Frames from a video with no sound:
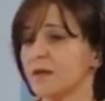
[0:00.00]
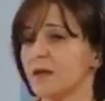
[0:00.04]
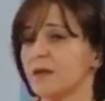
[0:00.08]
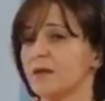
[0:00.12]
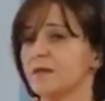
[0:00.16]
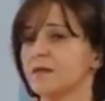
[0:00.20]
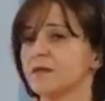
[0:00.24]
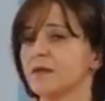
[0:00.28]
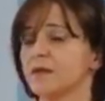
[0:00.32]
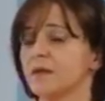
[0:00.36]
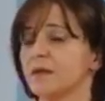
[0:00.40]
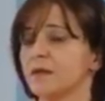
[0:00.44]

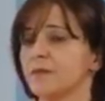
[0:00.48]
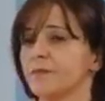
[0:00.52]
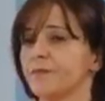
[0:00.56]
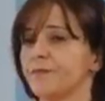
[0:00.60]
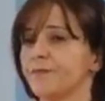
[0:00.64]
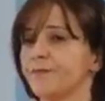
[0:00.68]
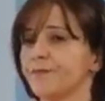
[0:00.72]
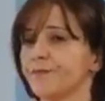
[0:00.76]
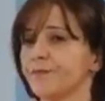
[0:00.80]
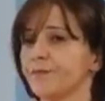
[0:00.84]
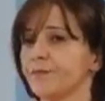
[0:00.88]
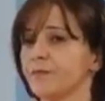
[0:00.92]
And
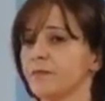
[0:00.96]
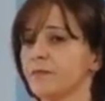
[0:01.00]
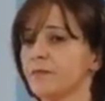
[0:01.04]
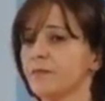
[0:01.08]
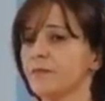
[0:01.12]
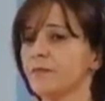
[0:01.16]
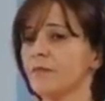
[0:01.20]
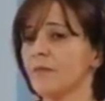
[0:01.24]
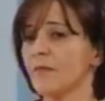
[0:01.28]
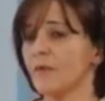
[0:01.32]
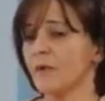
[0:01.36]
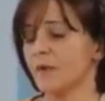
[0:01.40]
um,
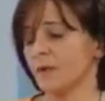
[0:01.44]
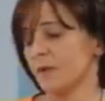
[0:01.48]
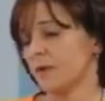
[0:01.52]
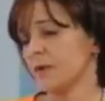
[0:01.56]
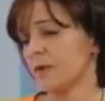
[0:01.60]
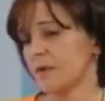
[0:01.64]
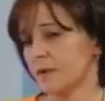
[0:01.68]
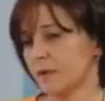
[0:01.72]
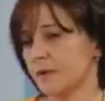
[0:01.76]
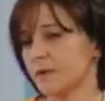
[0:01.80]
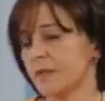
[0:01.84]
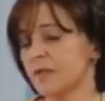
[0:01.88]

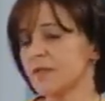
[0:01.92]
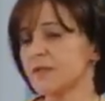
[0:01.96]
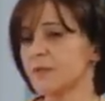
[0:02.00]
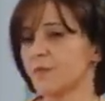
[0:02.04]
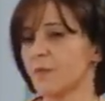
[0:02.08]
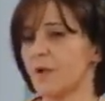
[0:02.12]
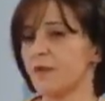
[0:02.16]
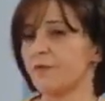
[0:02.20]
that's